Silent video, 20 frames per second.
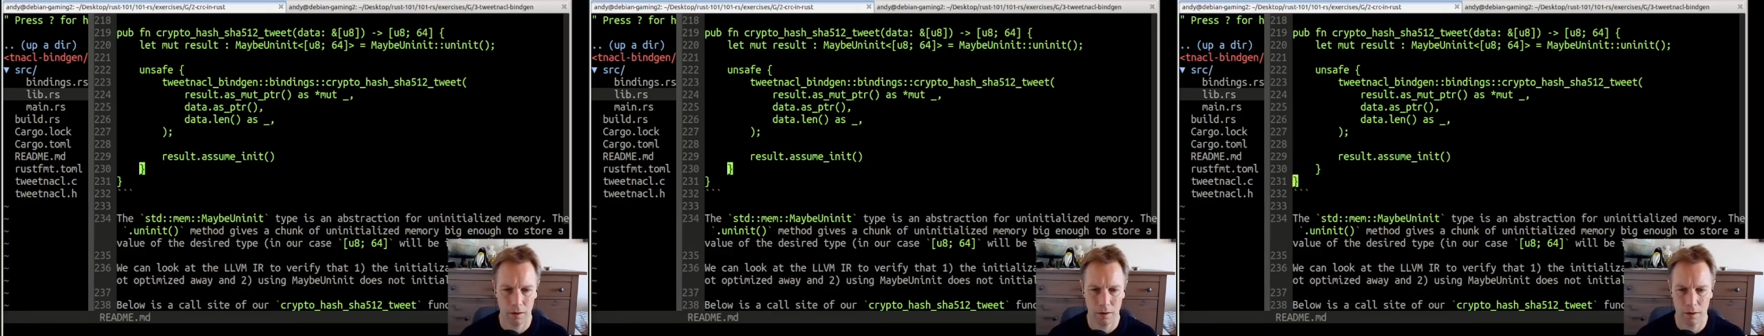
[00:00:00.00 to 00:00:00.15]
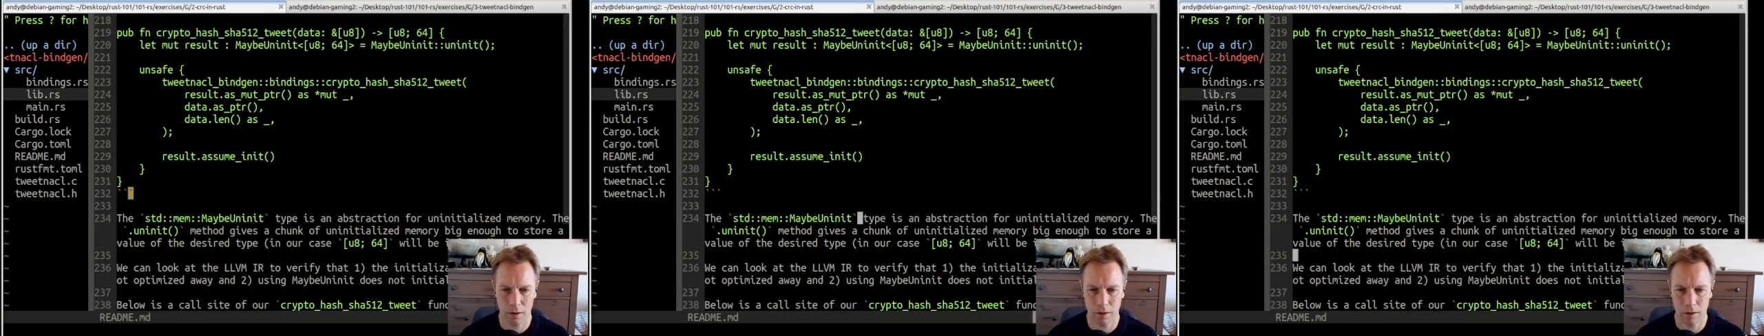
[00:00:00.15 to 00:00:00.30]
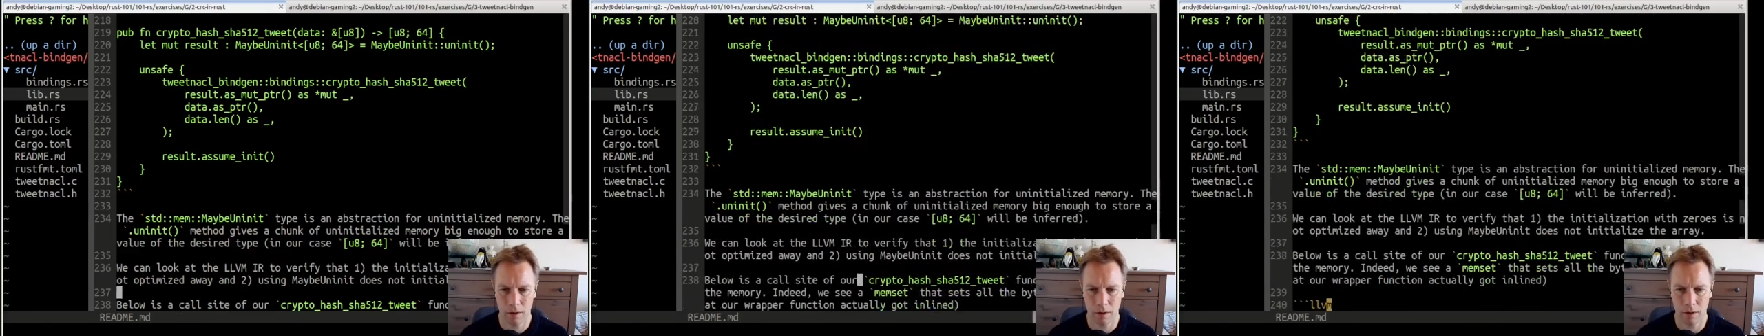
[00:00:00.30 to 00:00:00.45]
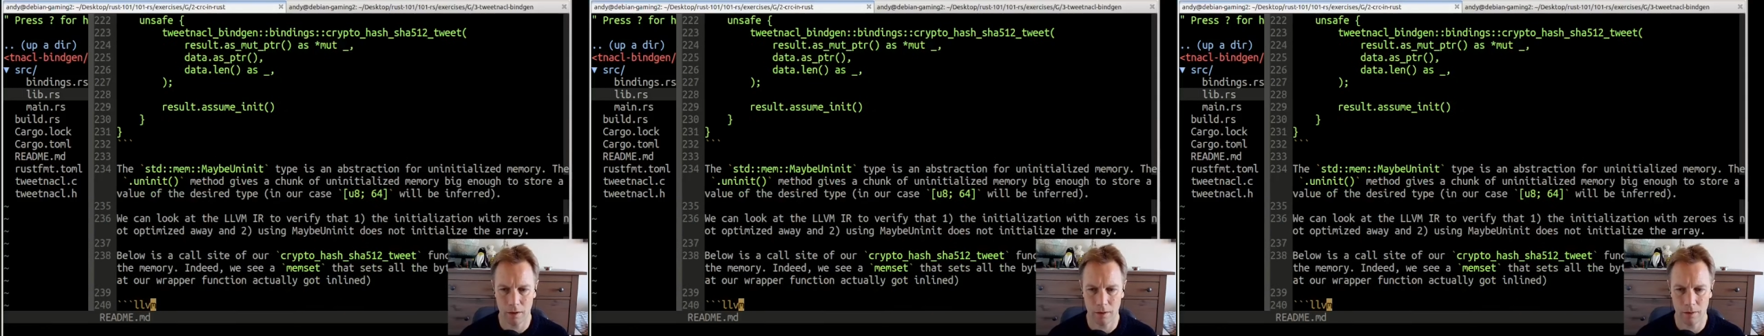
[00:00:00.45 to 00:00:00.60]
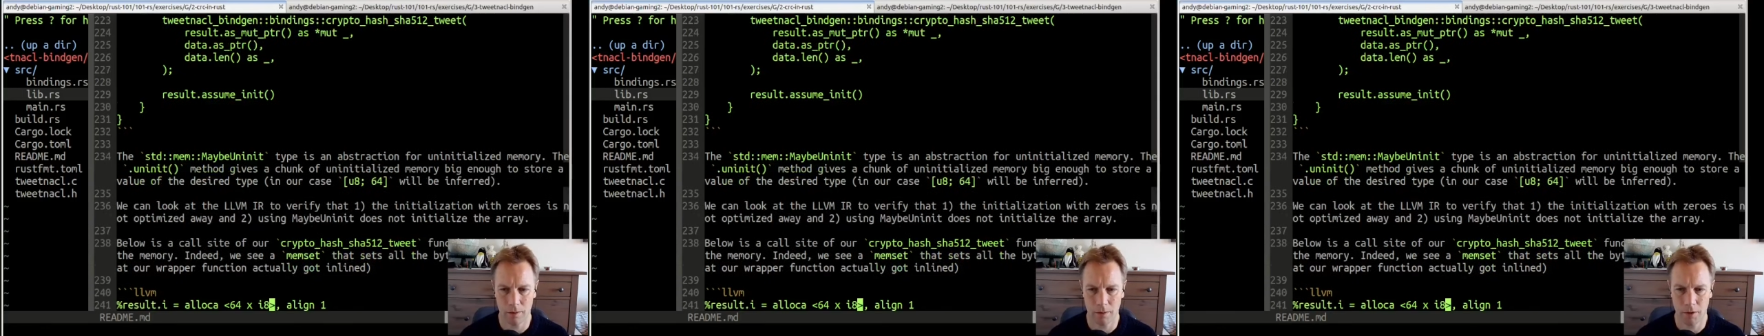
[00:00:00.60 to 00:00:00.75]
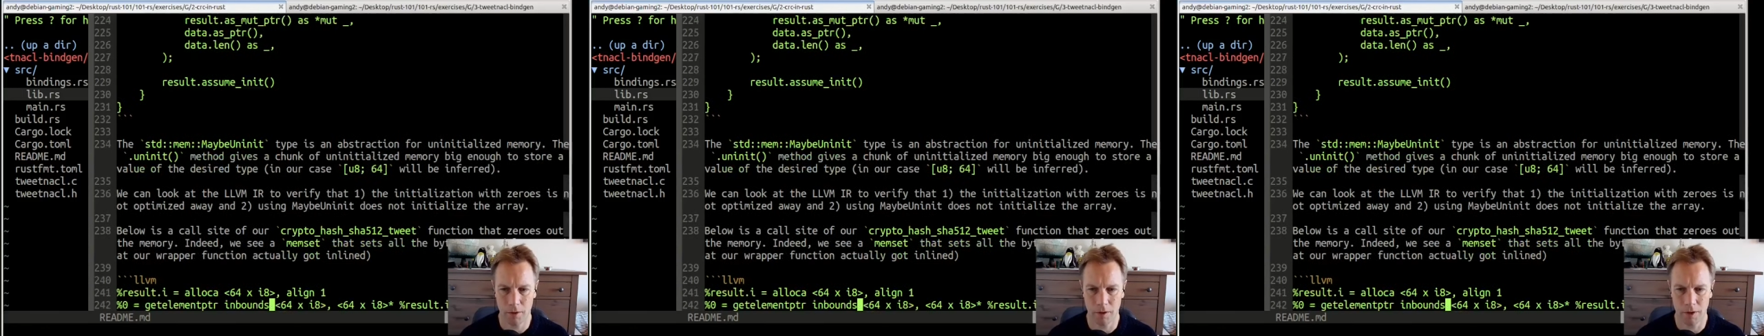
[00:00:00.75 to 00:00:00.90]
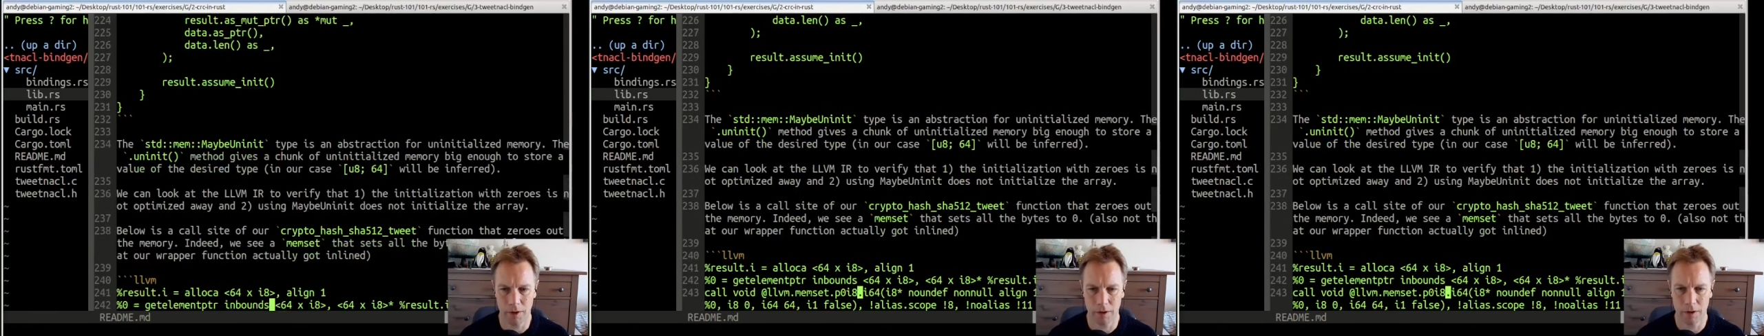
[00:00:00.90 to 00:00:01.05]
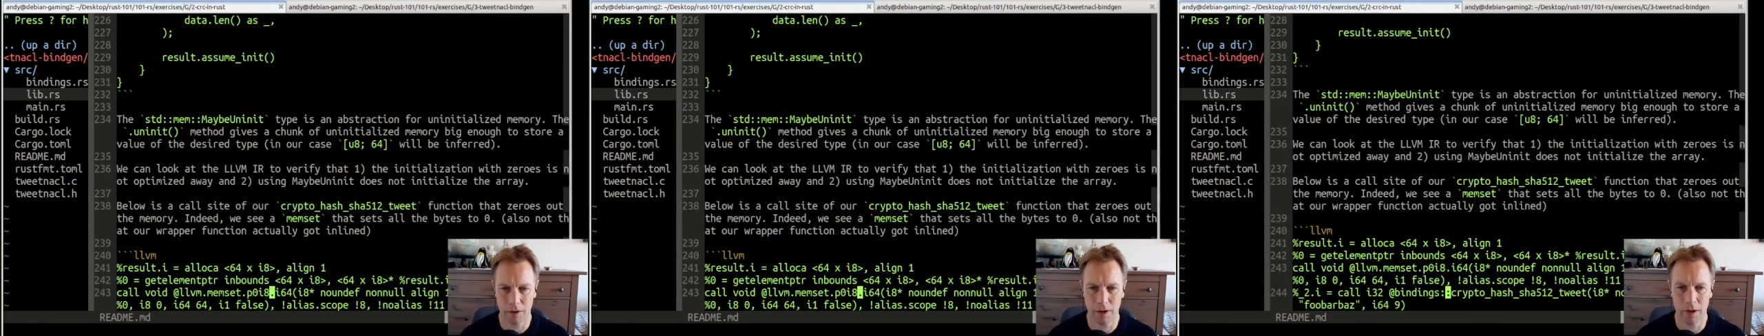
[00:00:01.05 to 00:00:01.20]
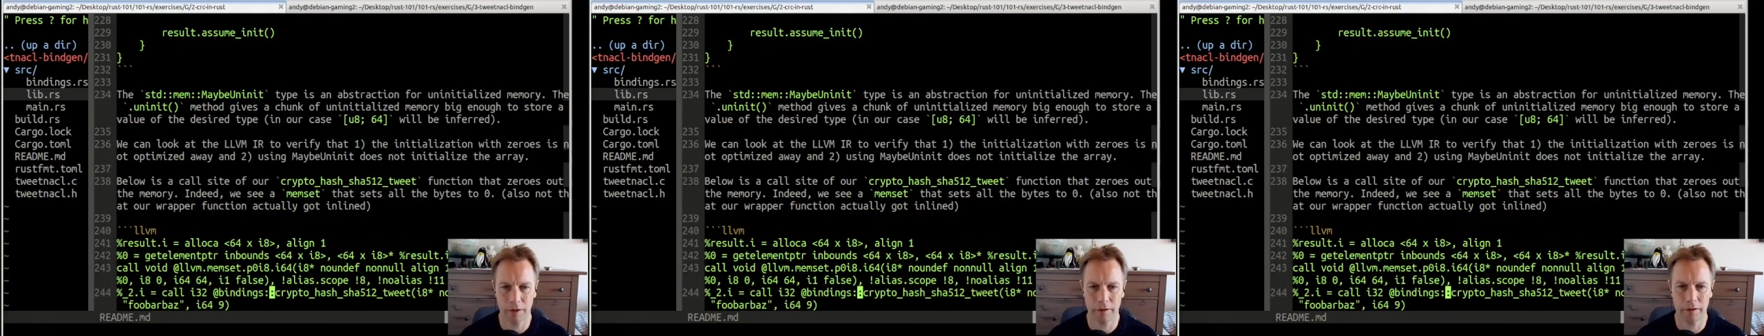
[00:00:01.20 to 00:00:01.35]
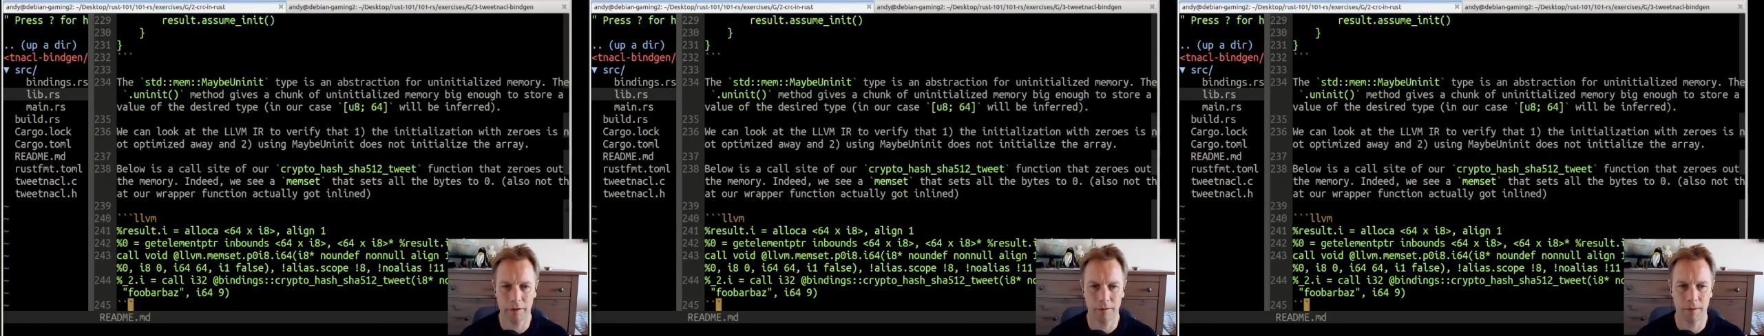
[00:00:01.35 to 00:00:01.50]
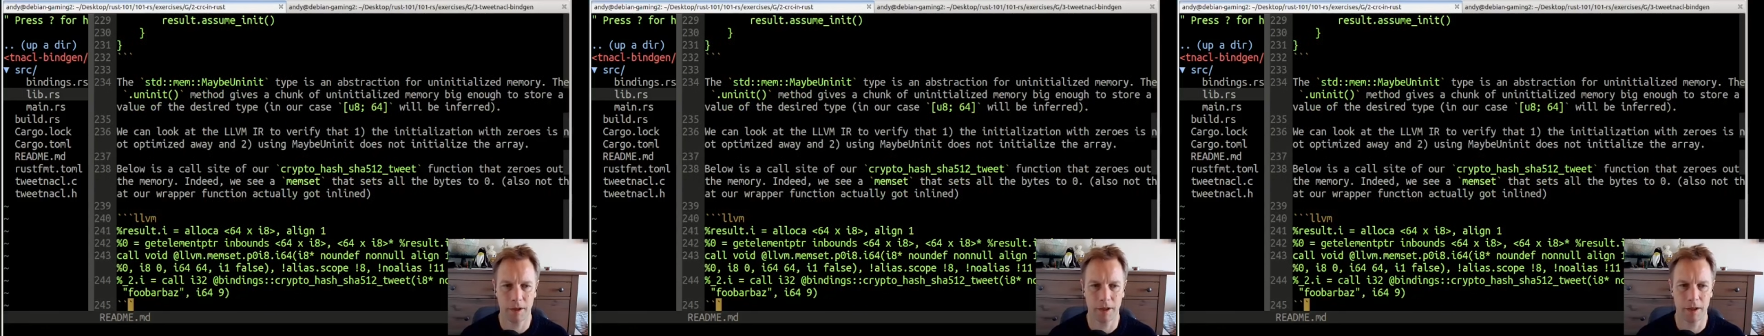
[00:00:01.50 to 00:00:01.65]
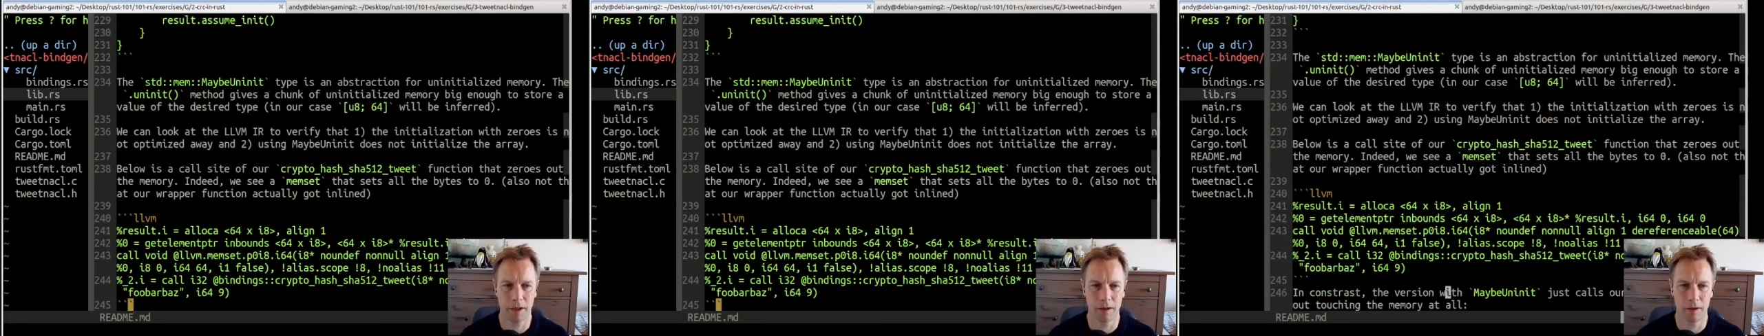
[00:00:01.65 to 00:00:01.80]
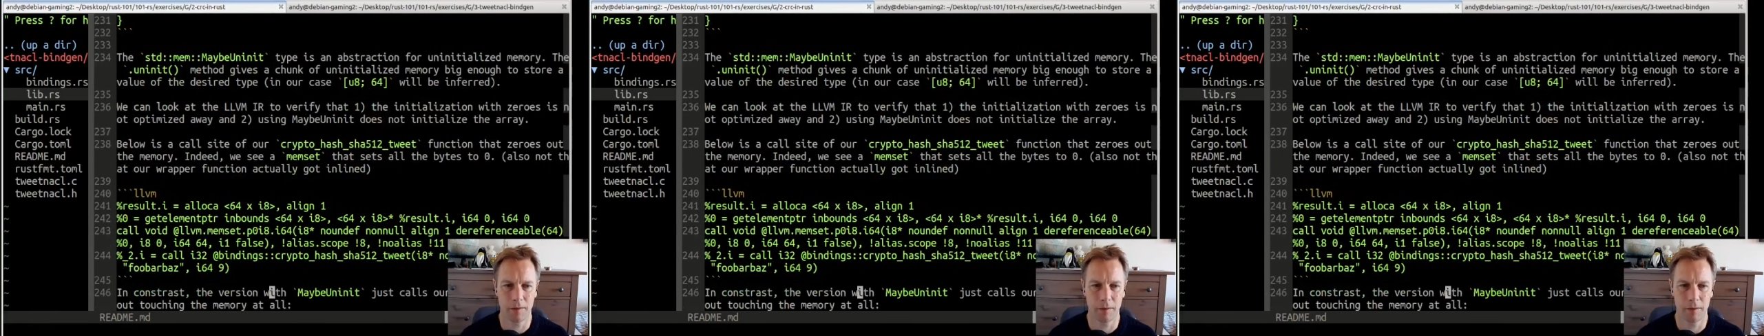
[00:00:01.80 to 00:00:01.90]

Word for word: Um, all right, so now they're explaining it